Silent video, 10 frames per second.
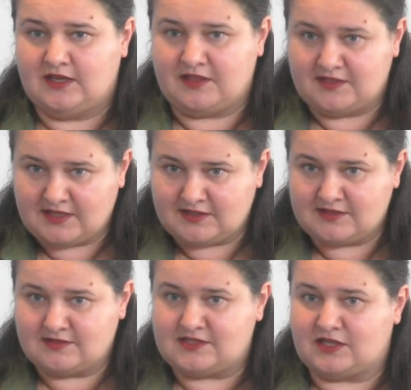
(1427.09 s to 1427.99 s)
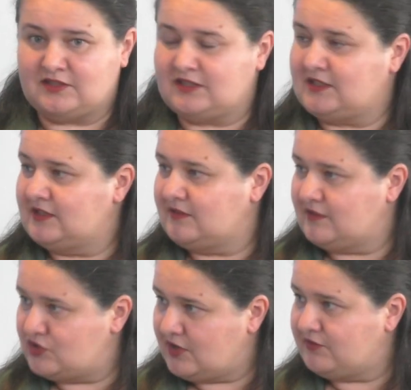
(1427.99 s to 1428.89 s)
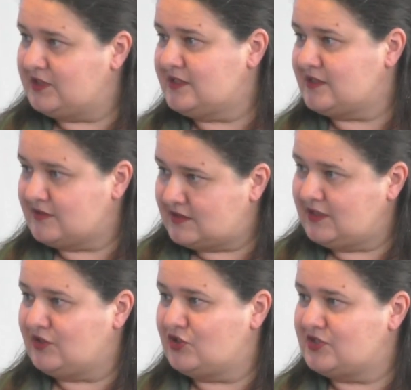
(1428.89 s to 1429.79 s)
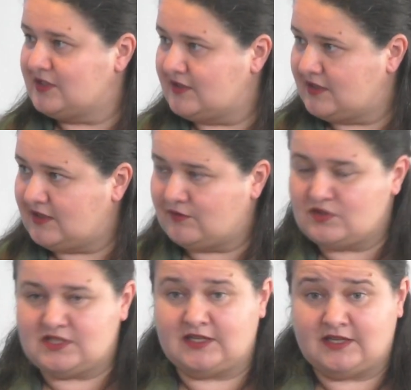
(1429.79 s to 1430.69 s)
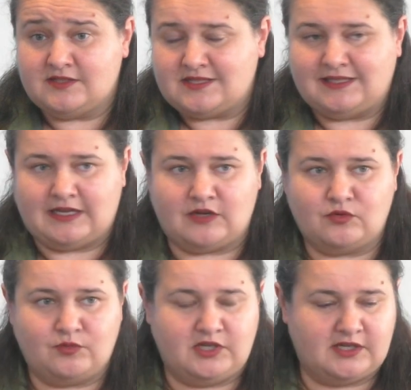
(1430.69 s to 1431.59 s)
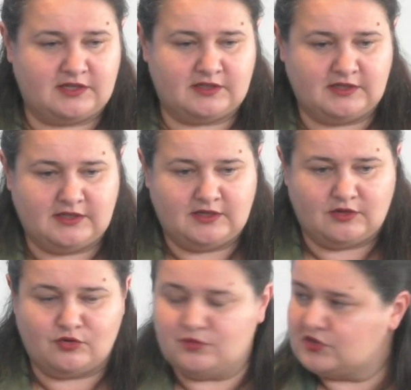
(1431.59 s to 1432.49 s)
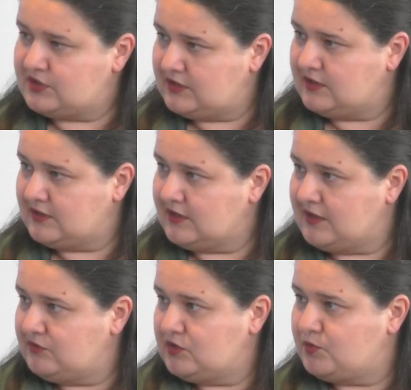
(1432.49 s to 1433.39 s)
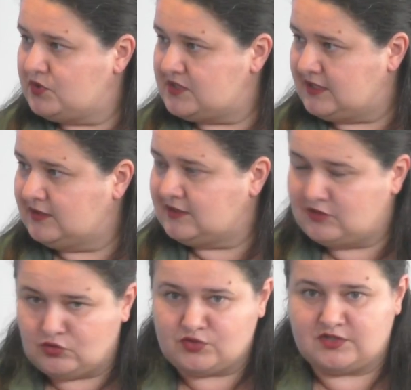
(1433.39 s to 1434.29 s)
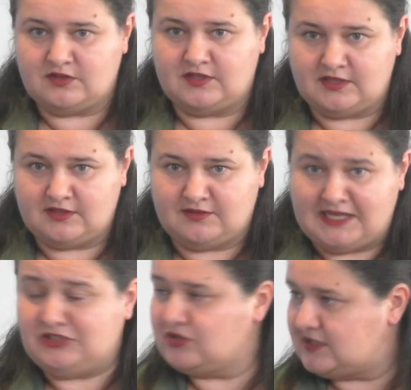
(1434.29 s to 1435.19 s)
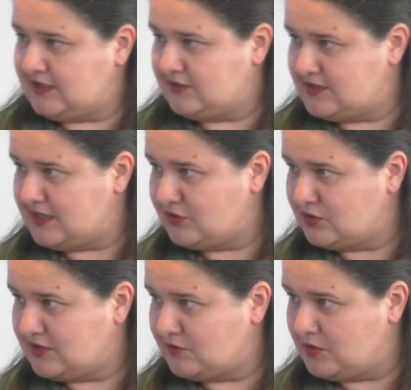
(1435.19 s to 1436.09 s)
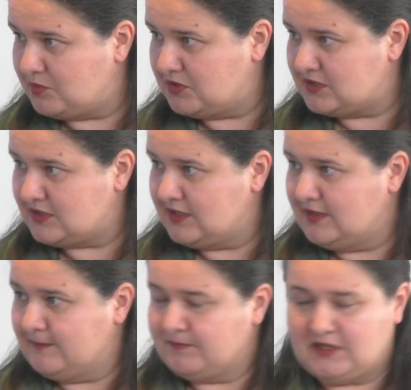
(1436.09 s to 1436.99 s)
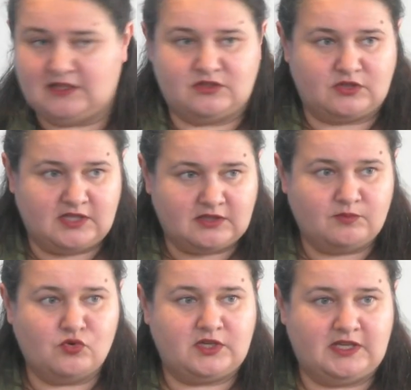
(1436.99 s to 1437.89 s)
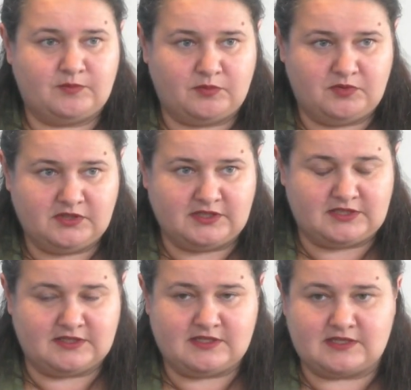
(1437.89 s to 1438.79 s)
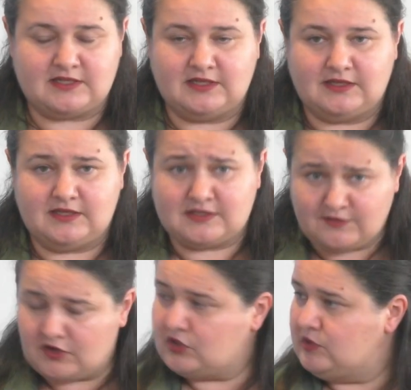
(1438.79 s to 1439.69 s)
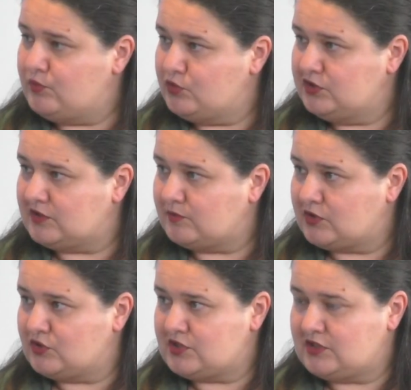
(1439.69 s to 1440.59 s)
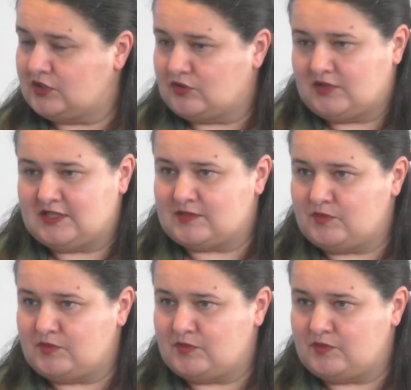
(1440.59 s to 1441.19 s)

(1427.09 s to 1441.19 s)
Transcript: and then started getting Hi. the javelins and stingers and then everything else, and now we are almost 100% uh, using the NATO st standard equipment. And to get more capabilities is very important because, you know, as